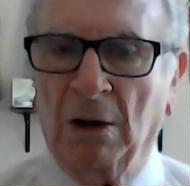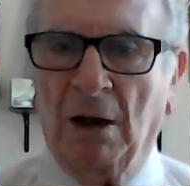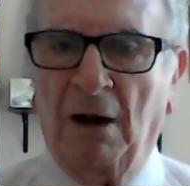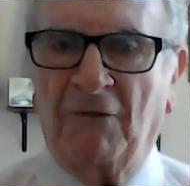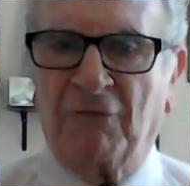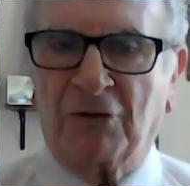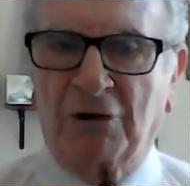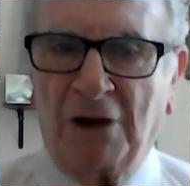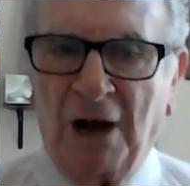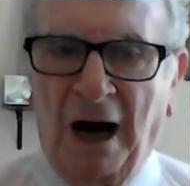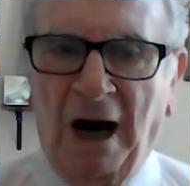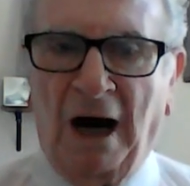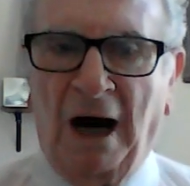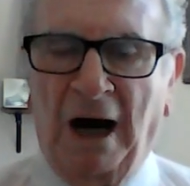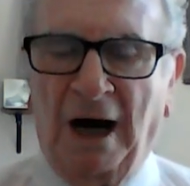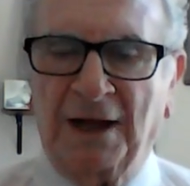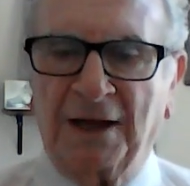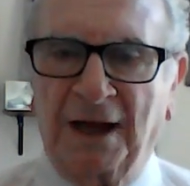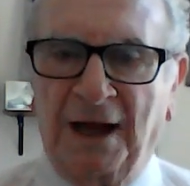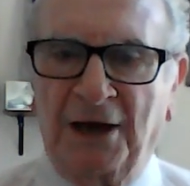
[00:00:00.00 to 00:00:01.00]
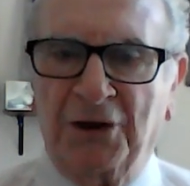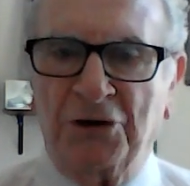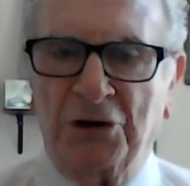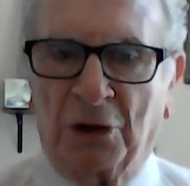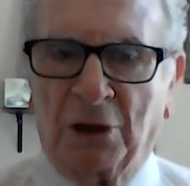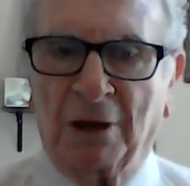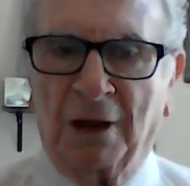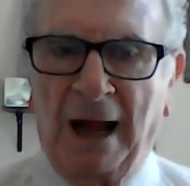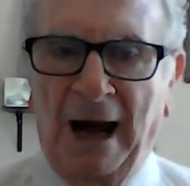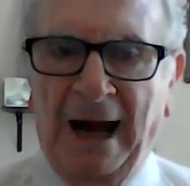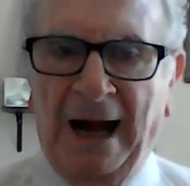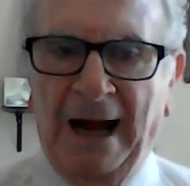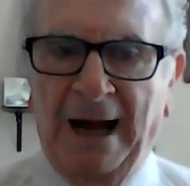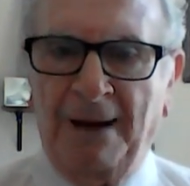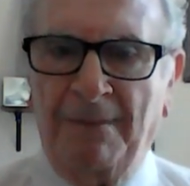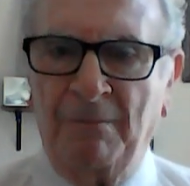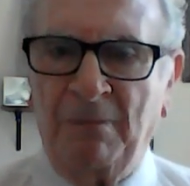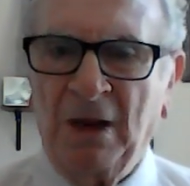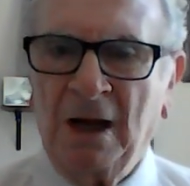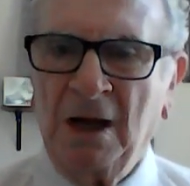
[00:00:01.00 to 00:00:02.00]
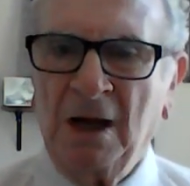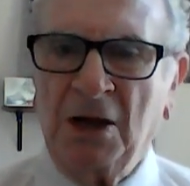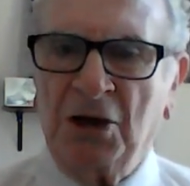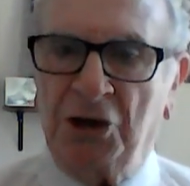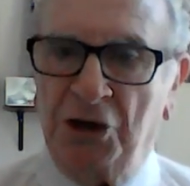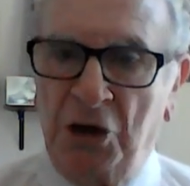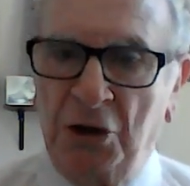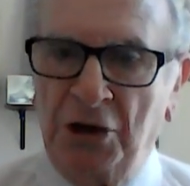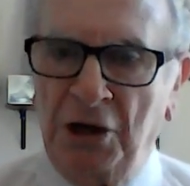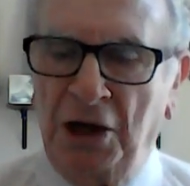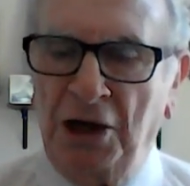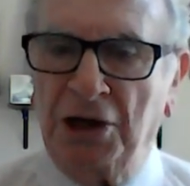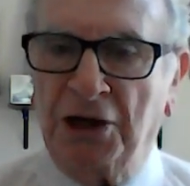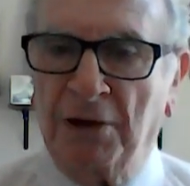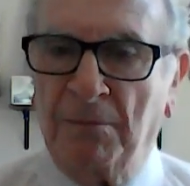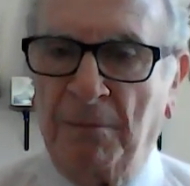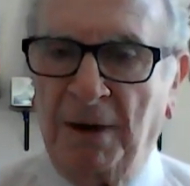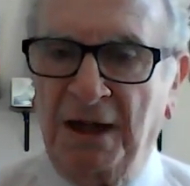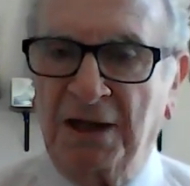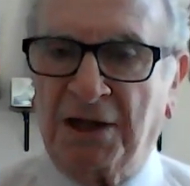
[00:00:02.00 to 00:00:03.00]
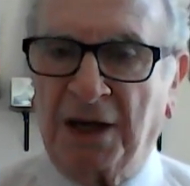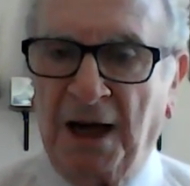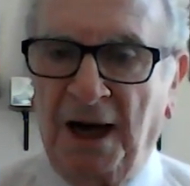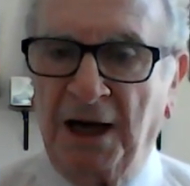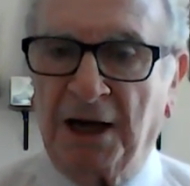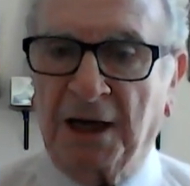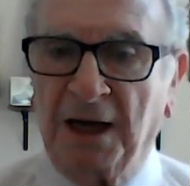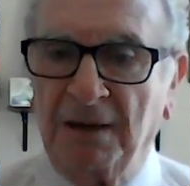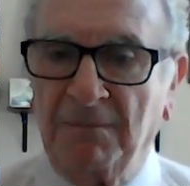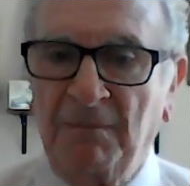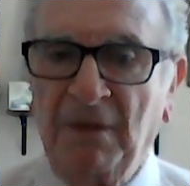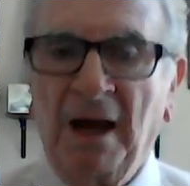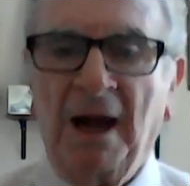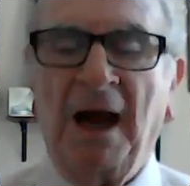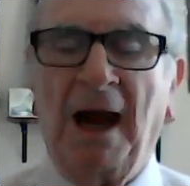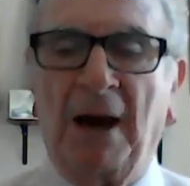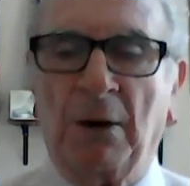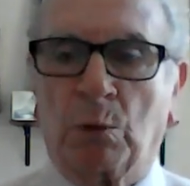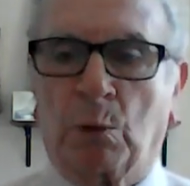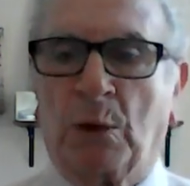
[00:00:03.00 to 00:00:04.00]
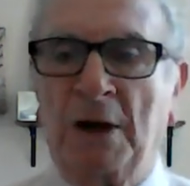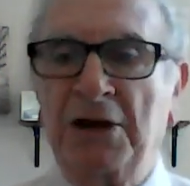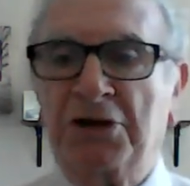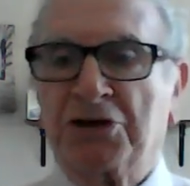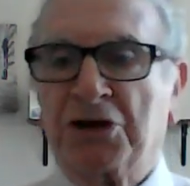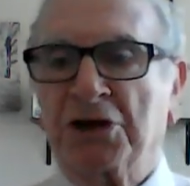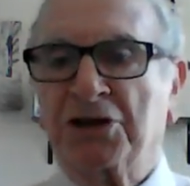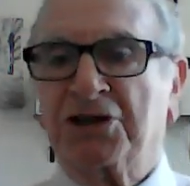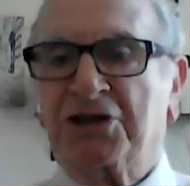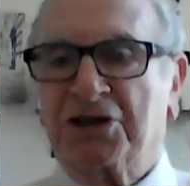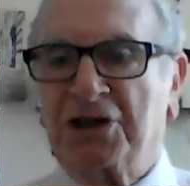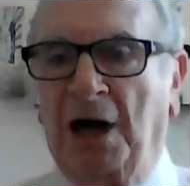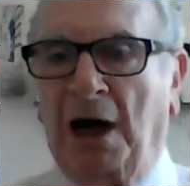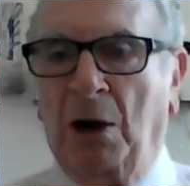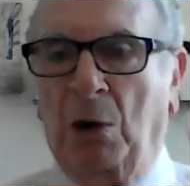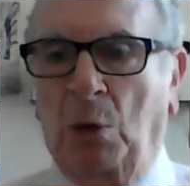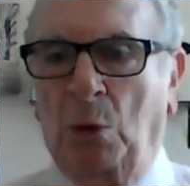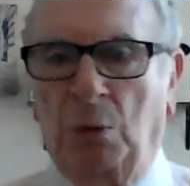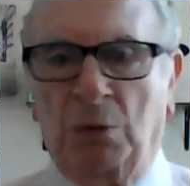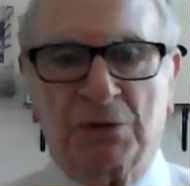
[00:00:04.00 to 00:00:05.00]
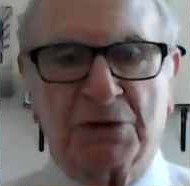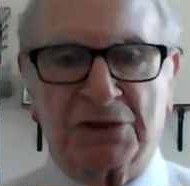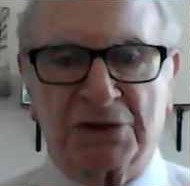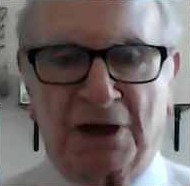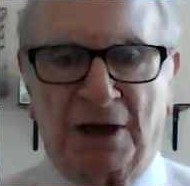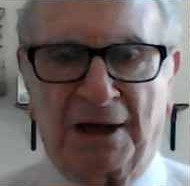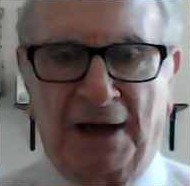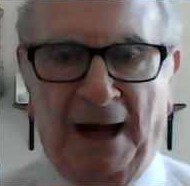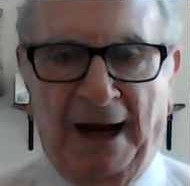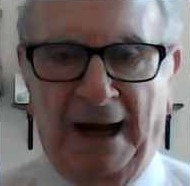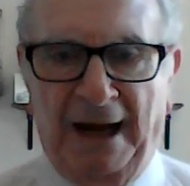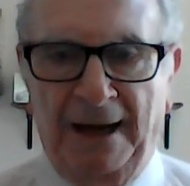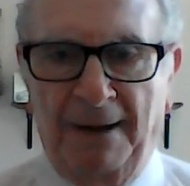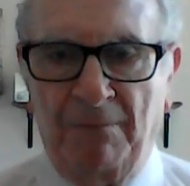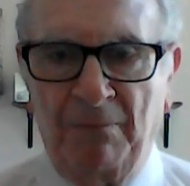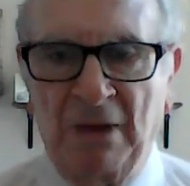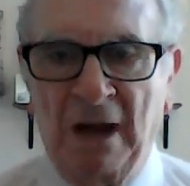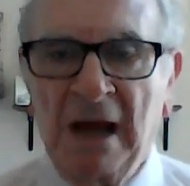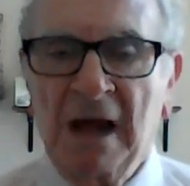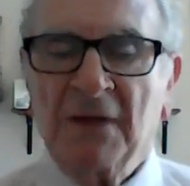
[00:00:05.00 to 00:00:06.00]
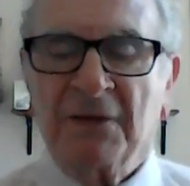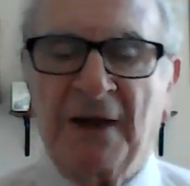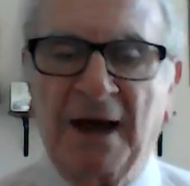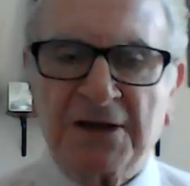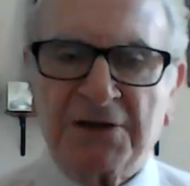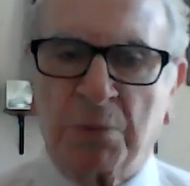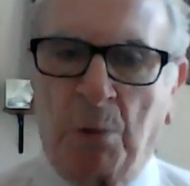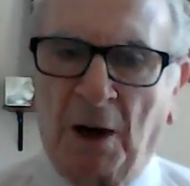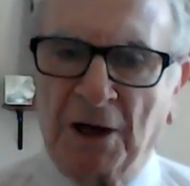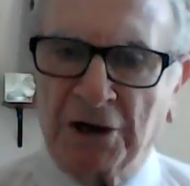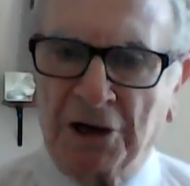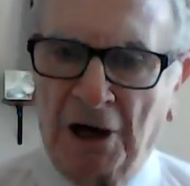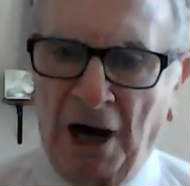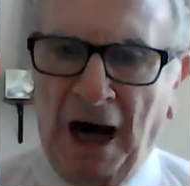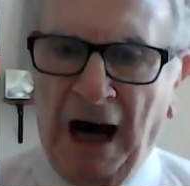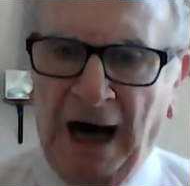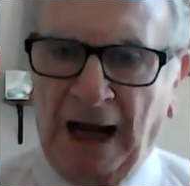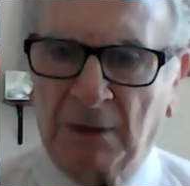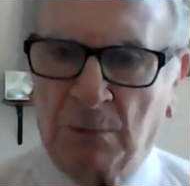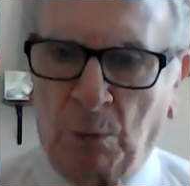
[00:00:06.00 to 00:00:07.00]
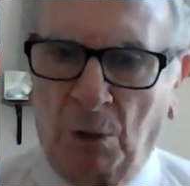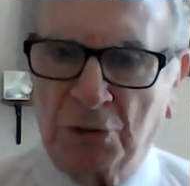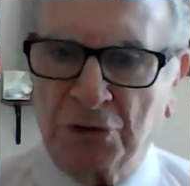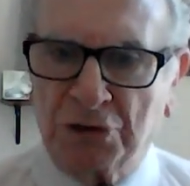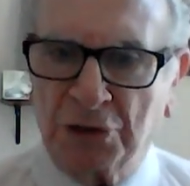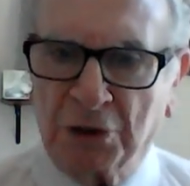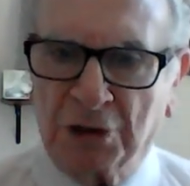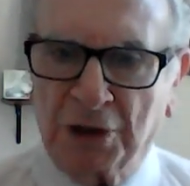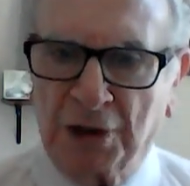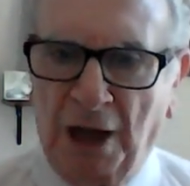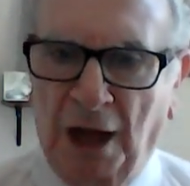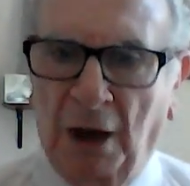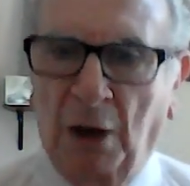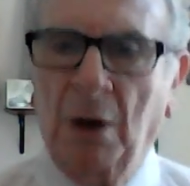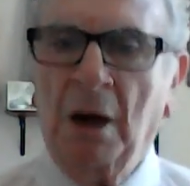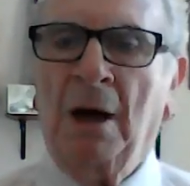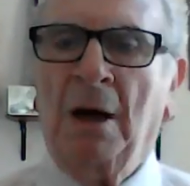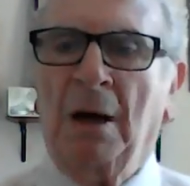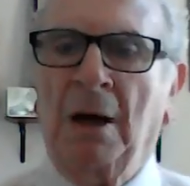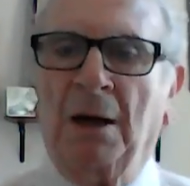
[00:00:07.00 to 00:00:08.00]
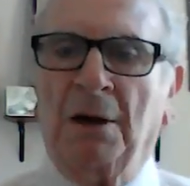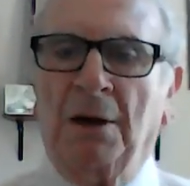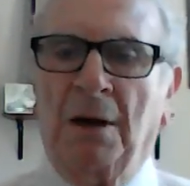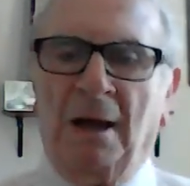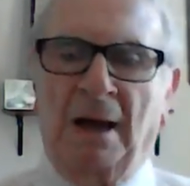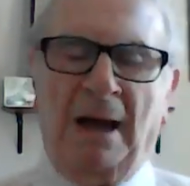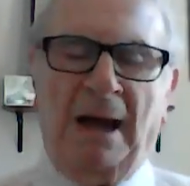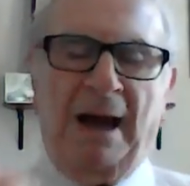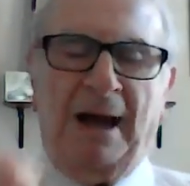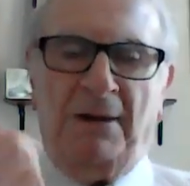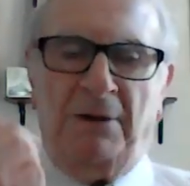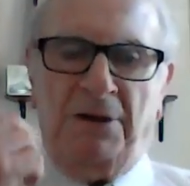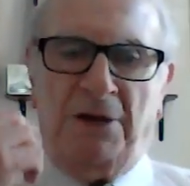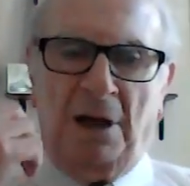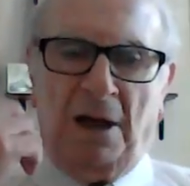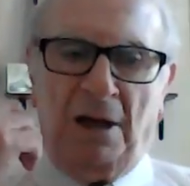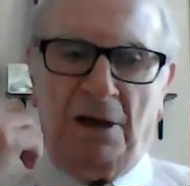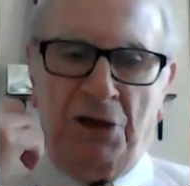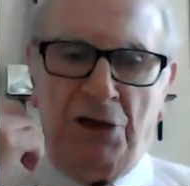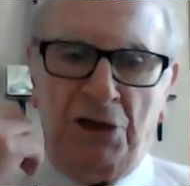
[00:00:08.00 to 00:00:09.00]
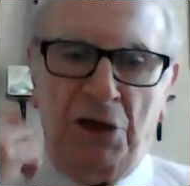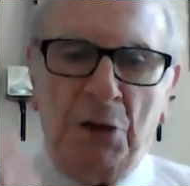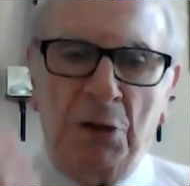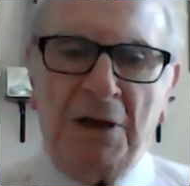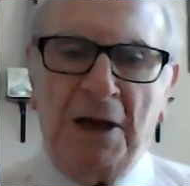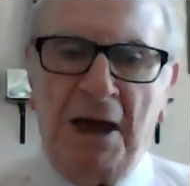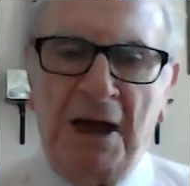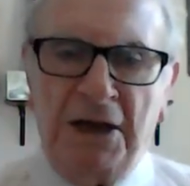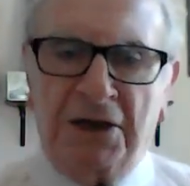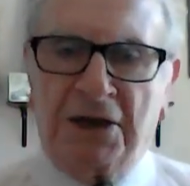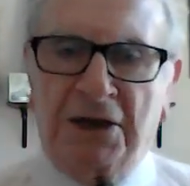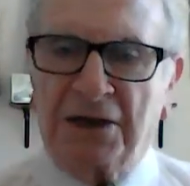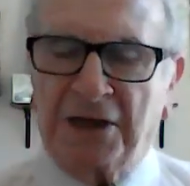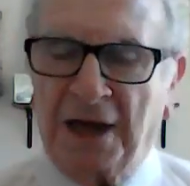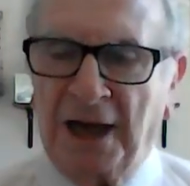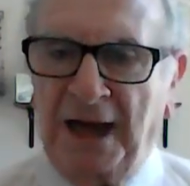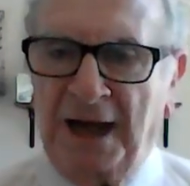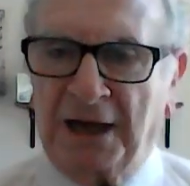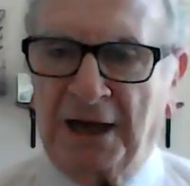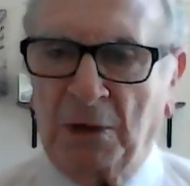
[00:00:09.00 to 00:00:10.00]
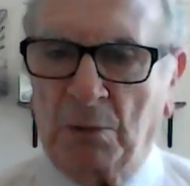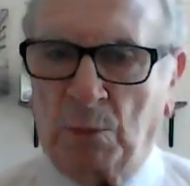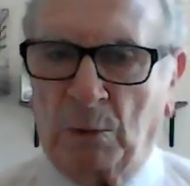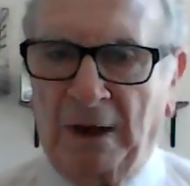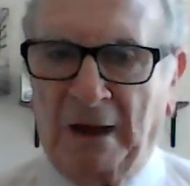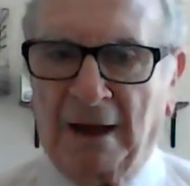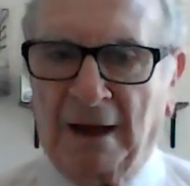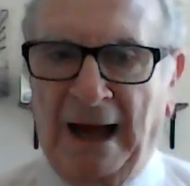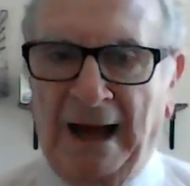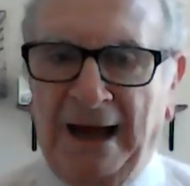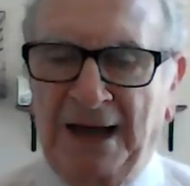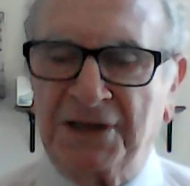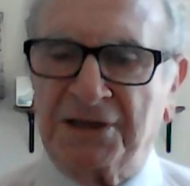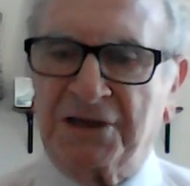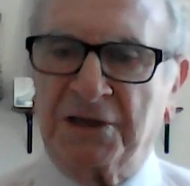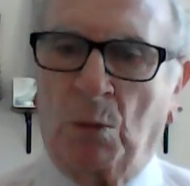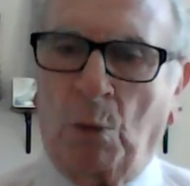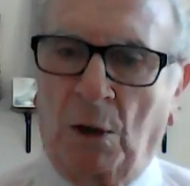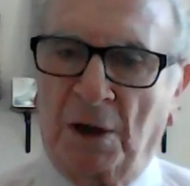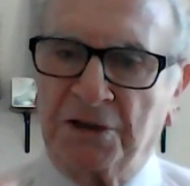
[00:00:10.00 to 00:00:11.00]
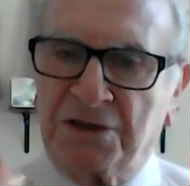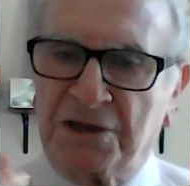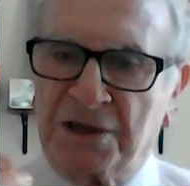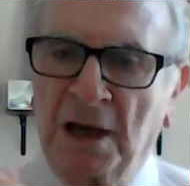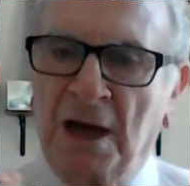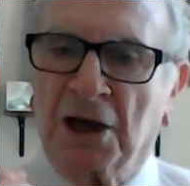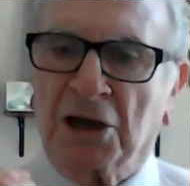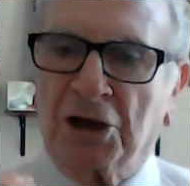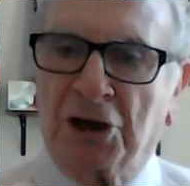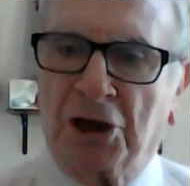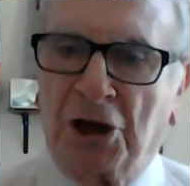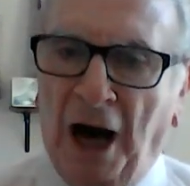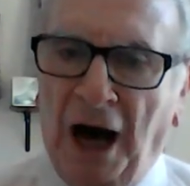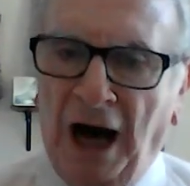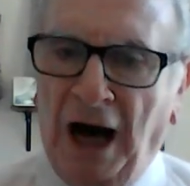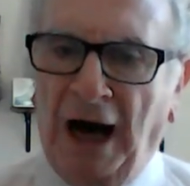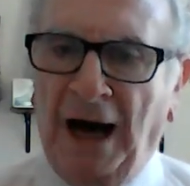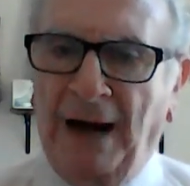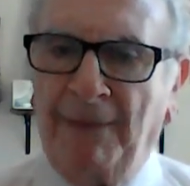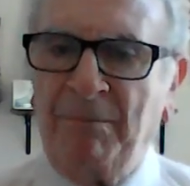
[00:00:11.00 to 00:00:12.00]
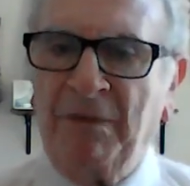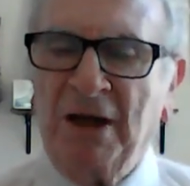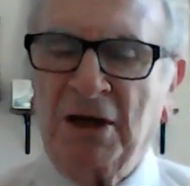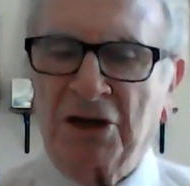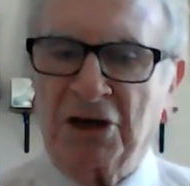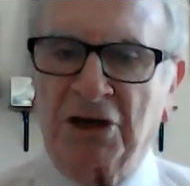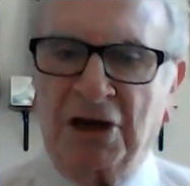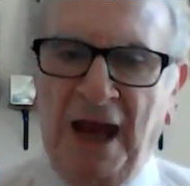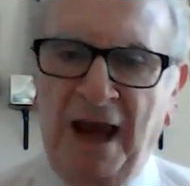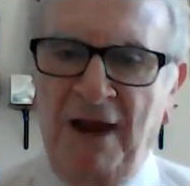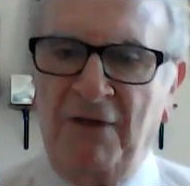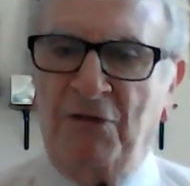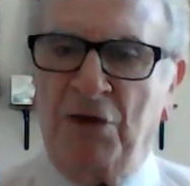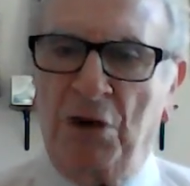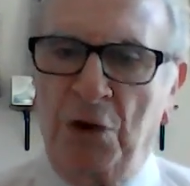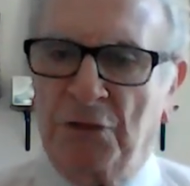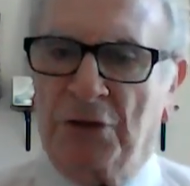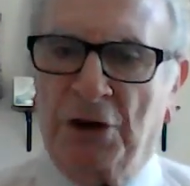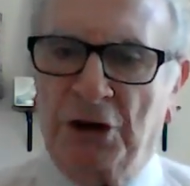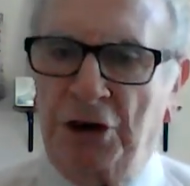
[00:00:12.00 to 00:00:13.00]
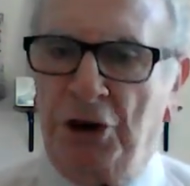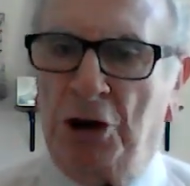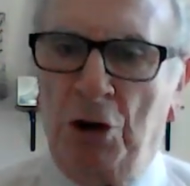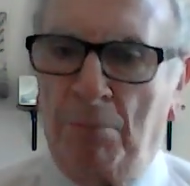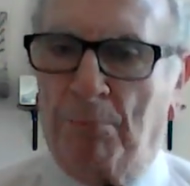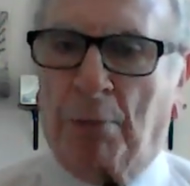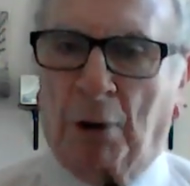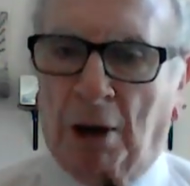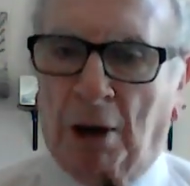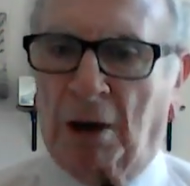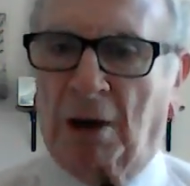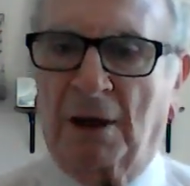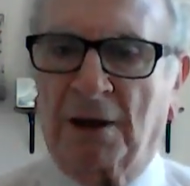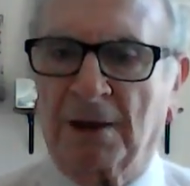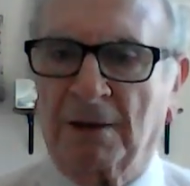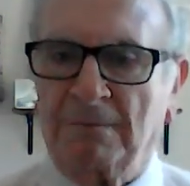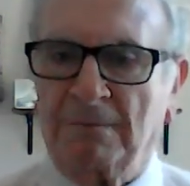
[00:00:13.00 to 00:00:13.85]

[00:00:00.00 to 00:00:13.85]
of God in your life. You need to be taken and reaching souls today. That's what God wants you to know. And uh, you need to take and realize that once God gave you the new birth,